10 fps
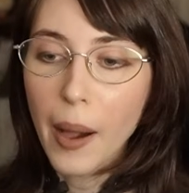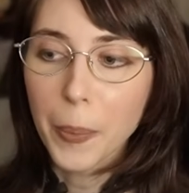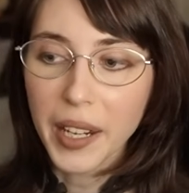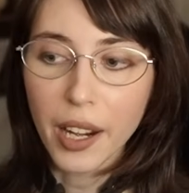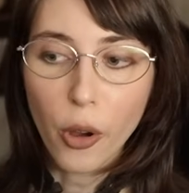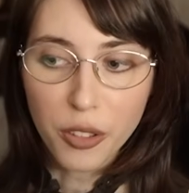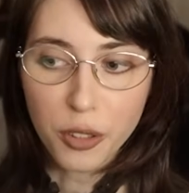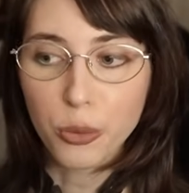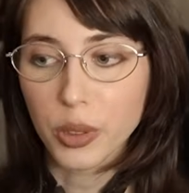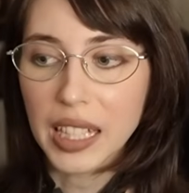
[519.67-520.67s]
But I
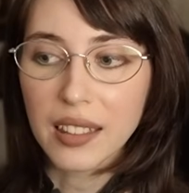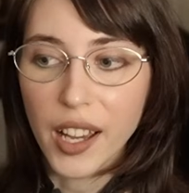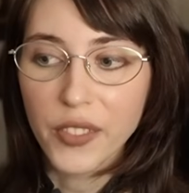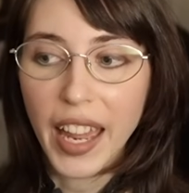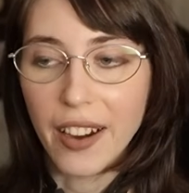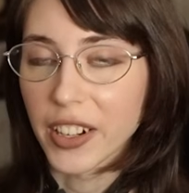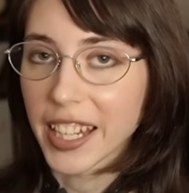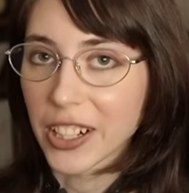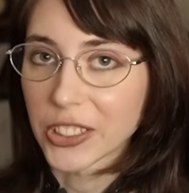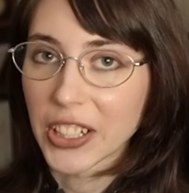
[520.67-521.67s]
also really love that every
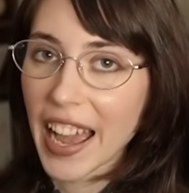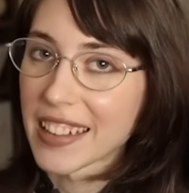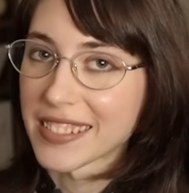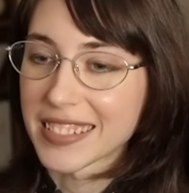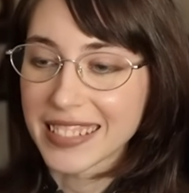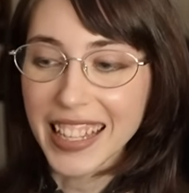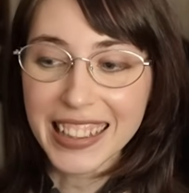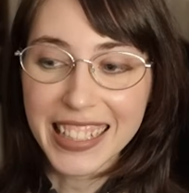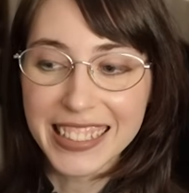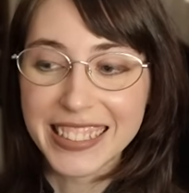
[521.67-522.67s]
character has
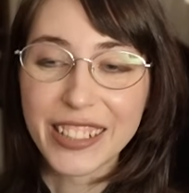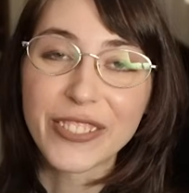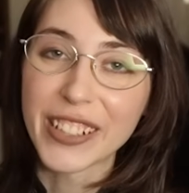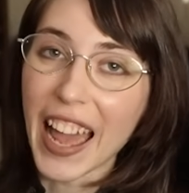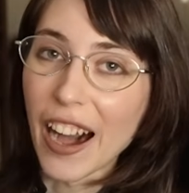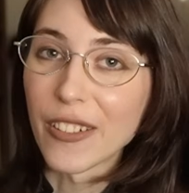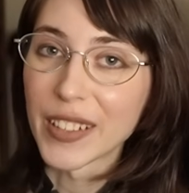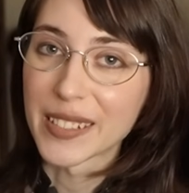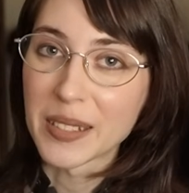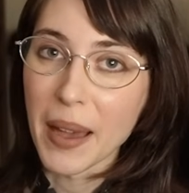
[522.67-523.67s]
slightly different
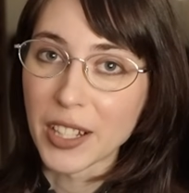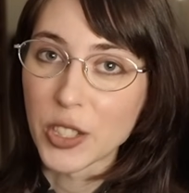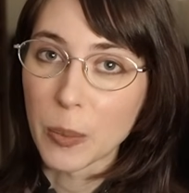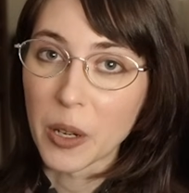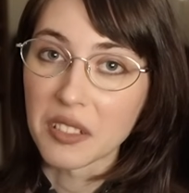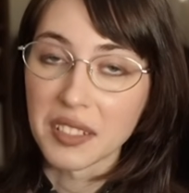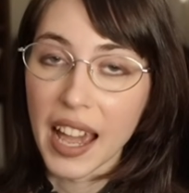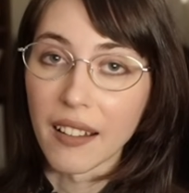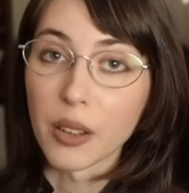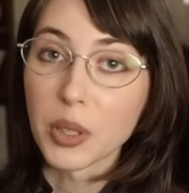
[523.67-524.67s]
outfits to match their
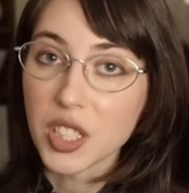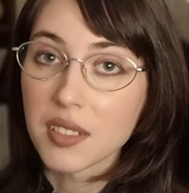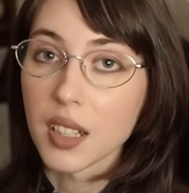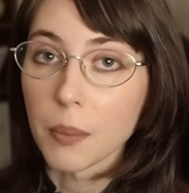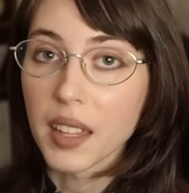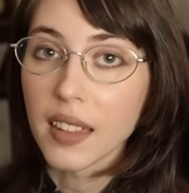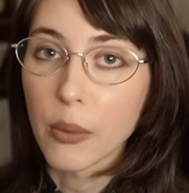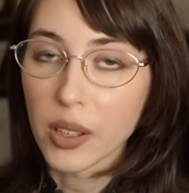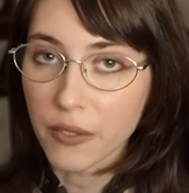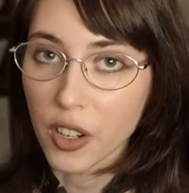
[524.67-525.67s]
personality, which is something that
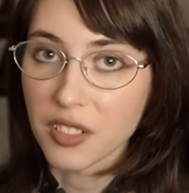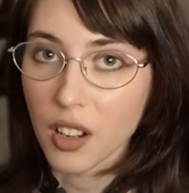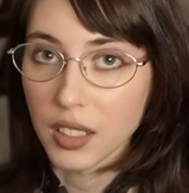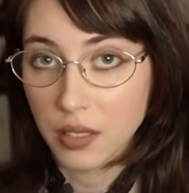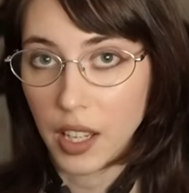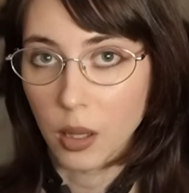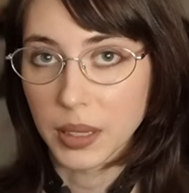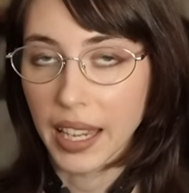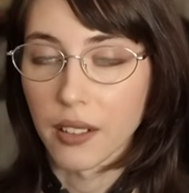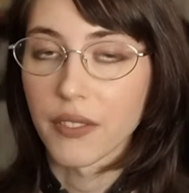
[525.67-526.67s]
we first saw
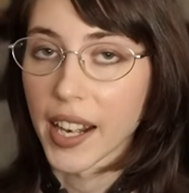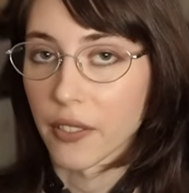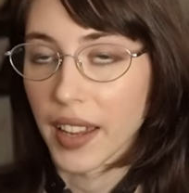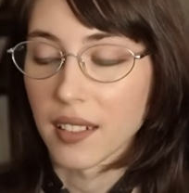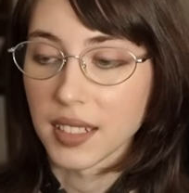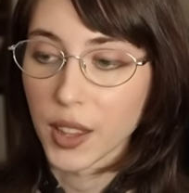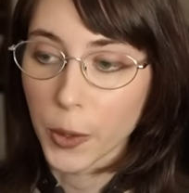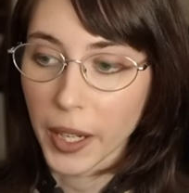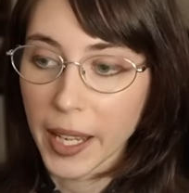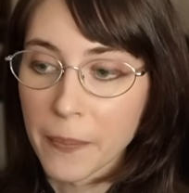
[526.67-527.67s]
developed in Final Fantasy
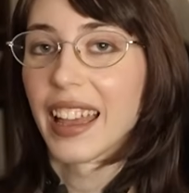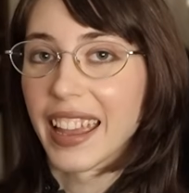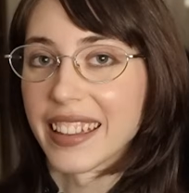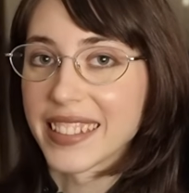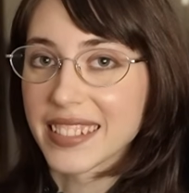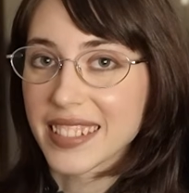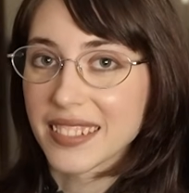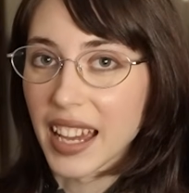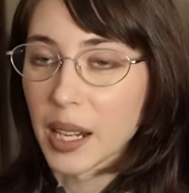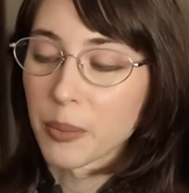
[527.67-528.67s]
III. And this
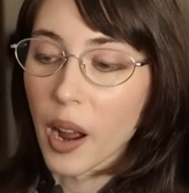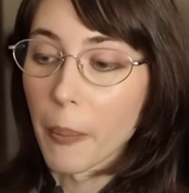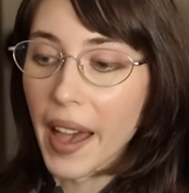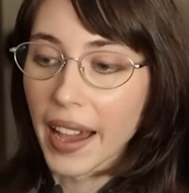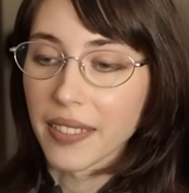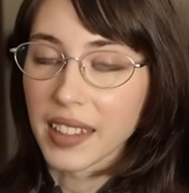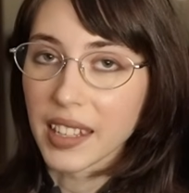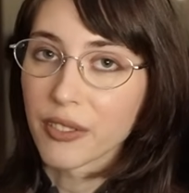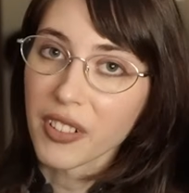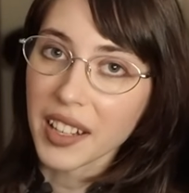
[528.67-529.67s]
design brought back
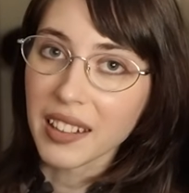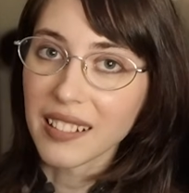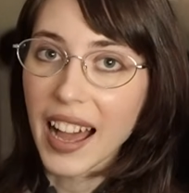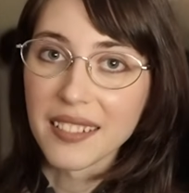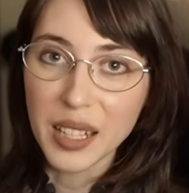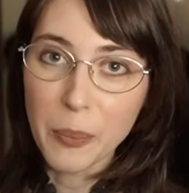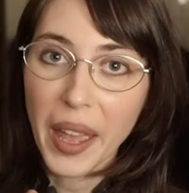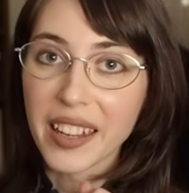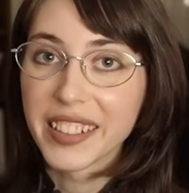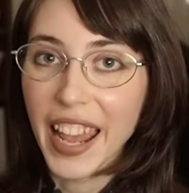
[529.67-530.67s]
the fun classic
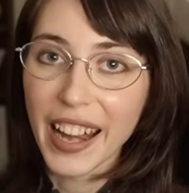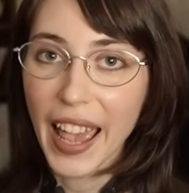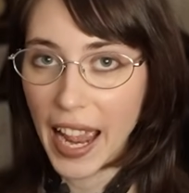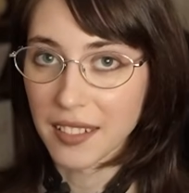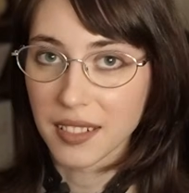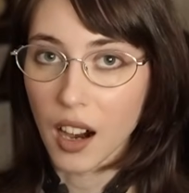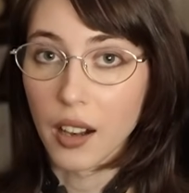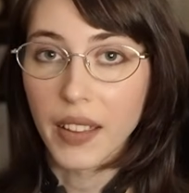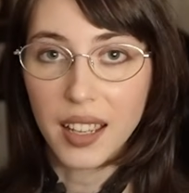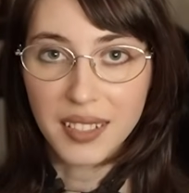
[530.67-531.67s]
bandana
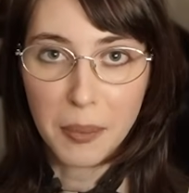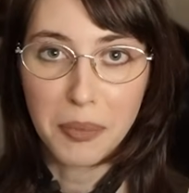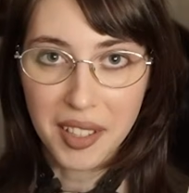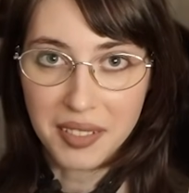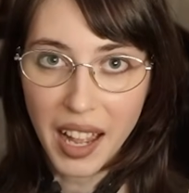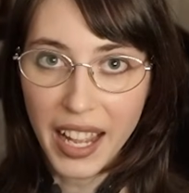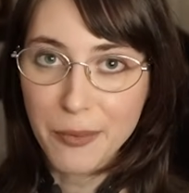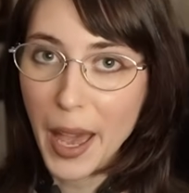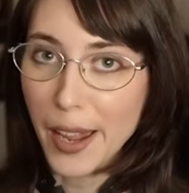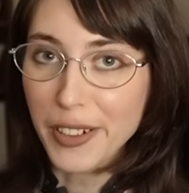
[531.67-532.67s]
headscarf, except this
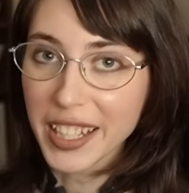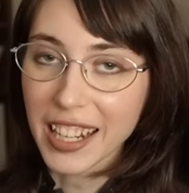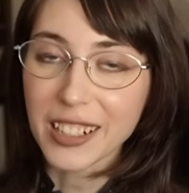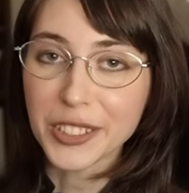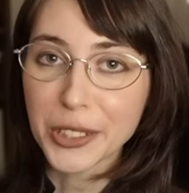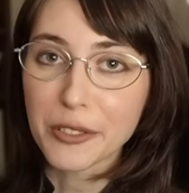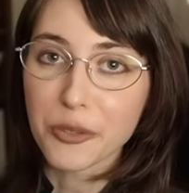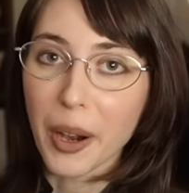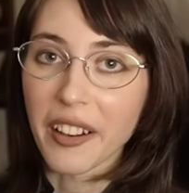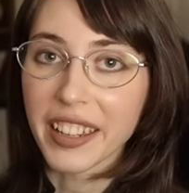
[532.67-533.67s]
time every character is
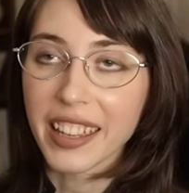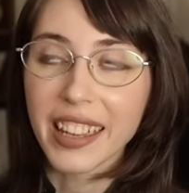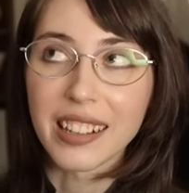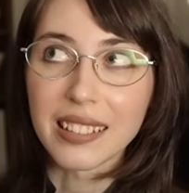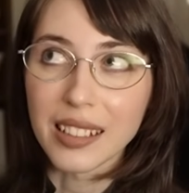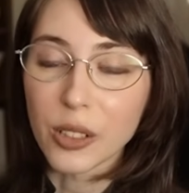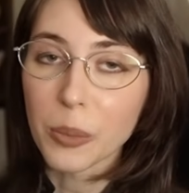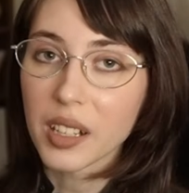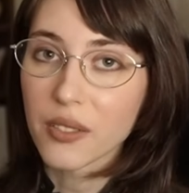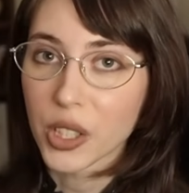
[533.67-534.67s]
wearing it in a little
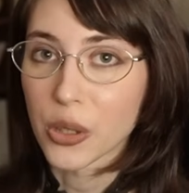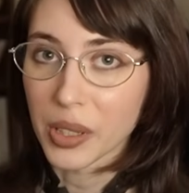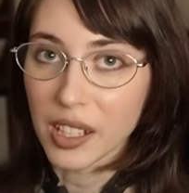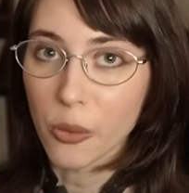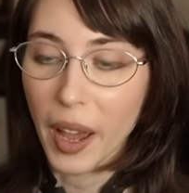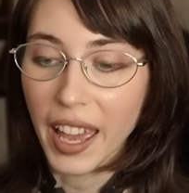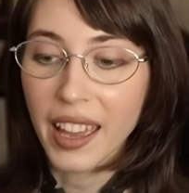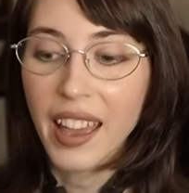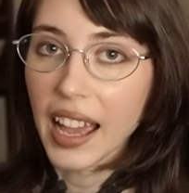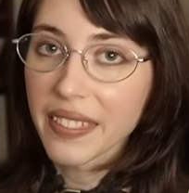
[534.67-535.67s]
bit of a unique
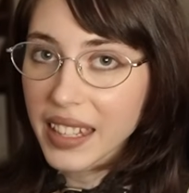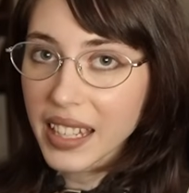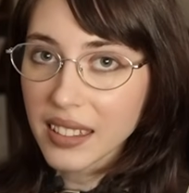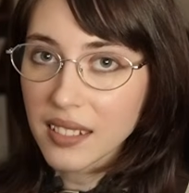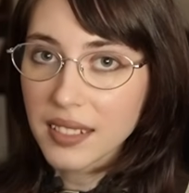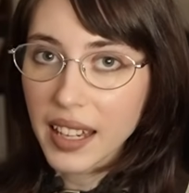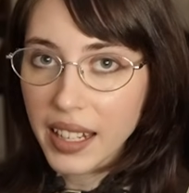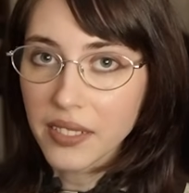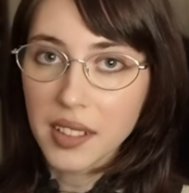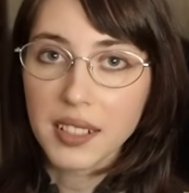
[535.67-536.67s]
way. I think in the
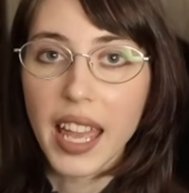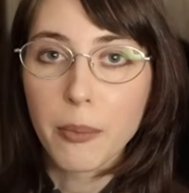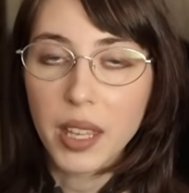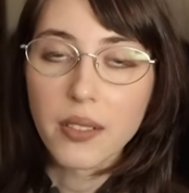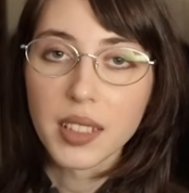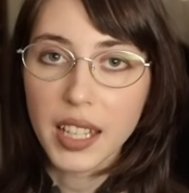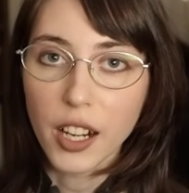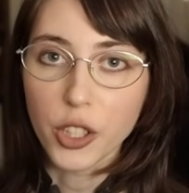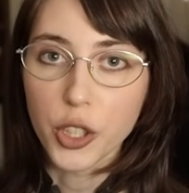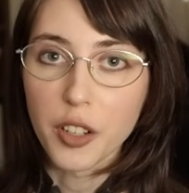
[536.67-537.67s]
setting of this game, giving the
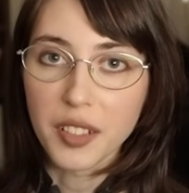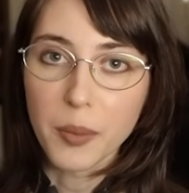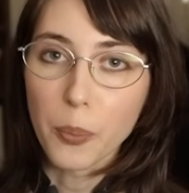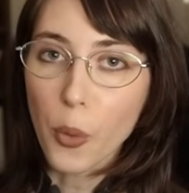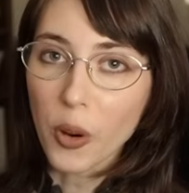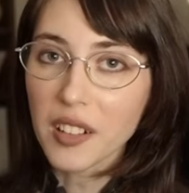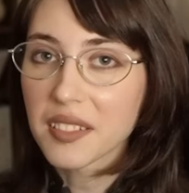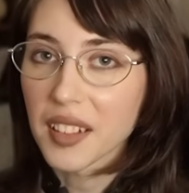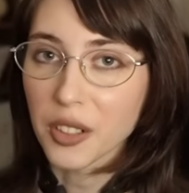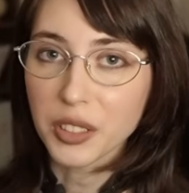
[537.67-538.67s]
characters more
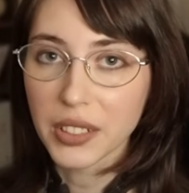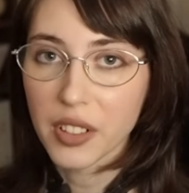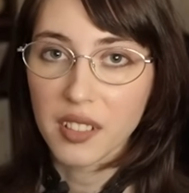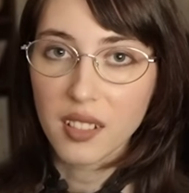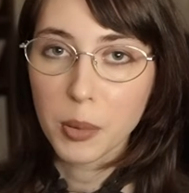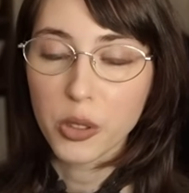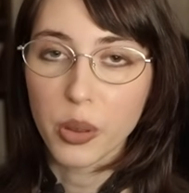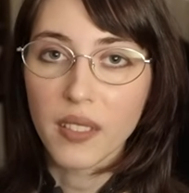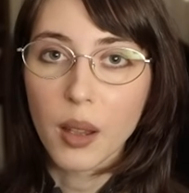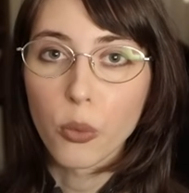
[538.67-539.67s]
subtle differences
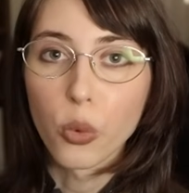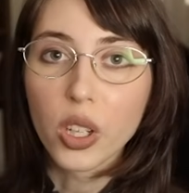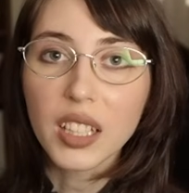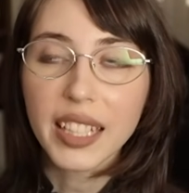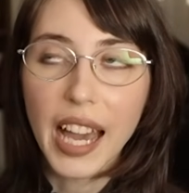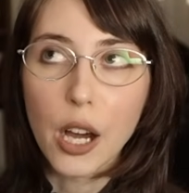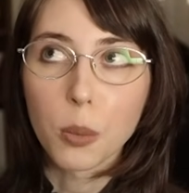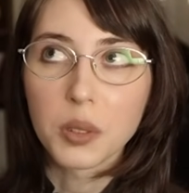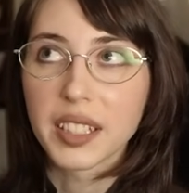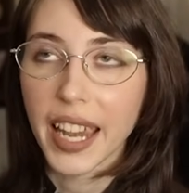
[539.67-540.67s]
between them really
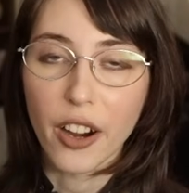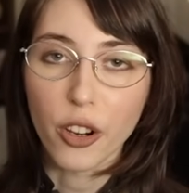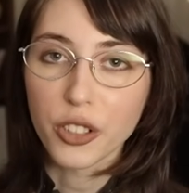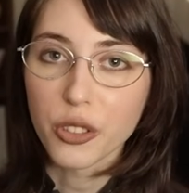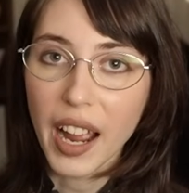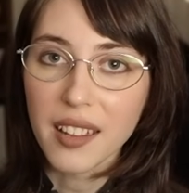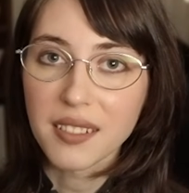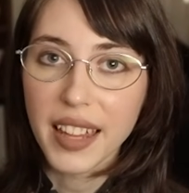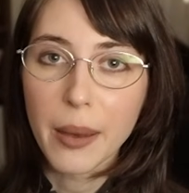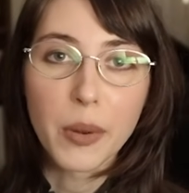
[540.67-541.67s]
helped
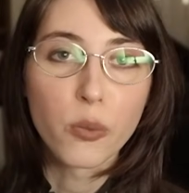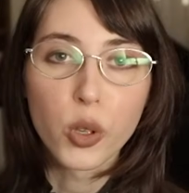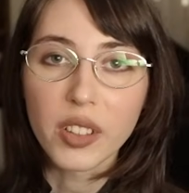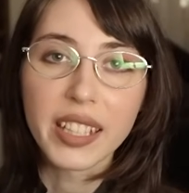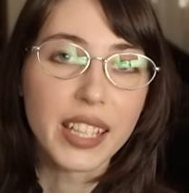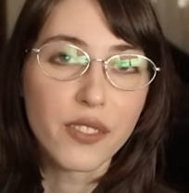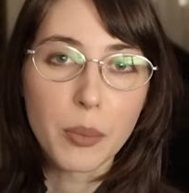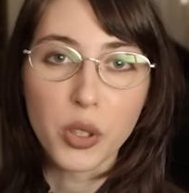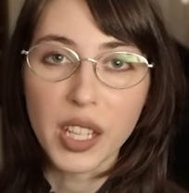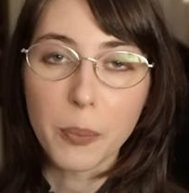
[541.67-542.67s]
characterize them and really give
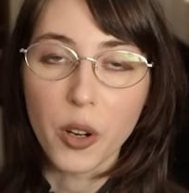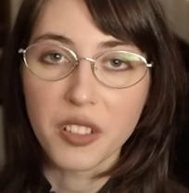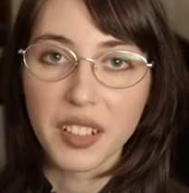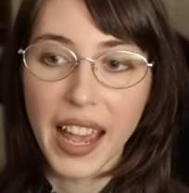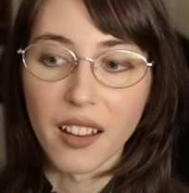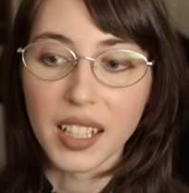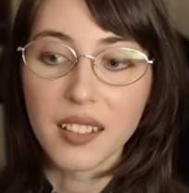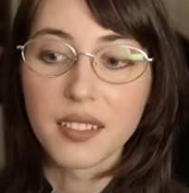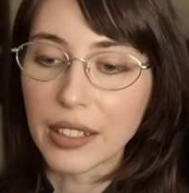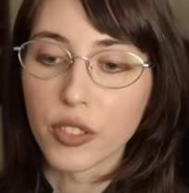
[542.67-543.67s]
them unique
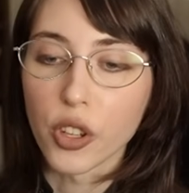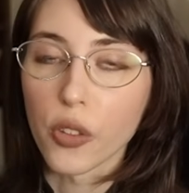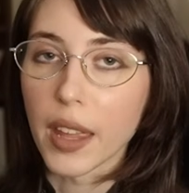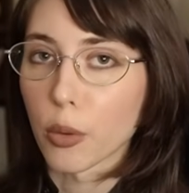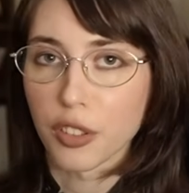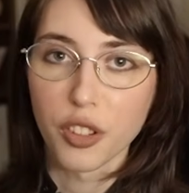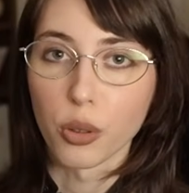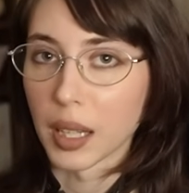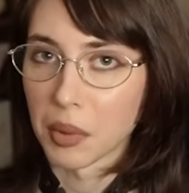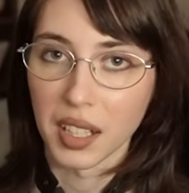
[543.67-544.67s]
personalities, even though they were so
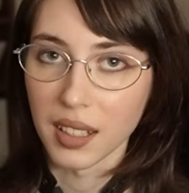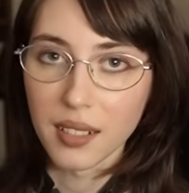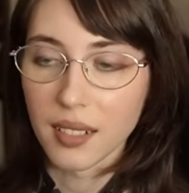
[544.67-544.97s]
limited.